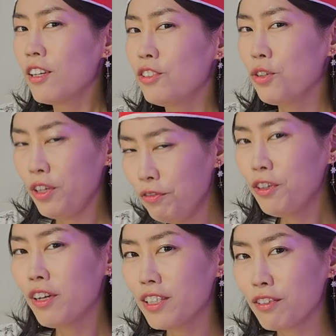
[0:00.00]
So
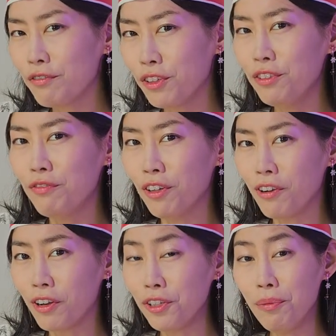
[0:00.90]
if you guys are a food
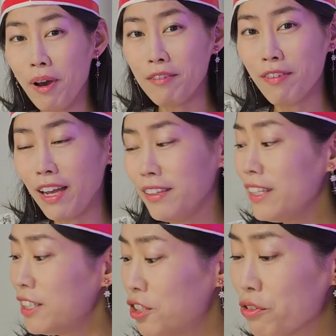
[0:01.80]
vlogger, you might find
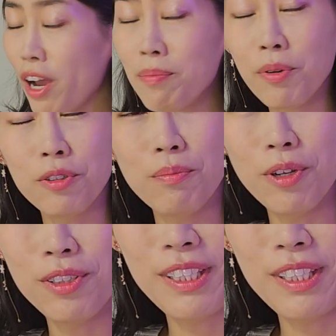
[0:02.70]
this tripod mode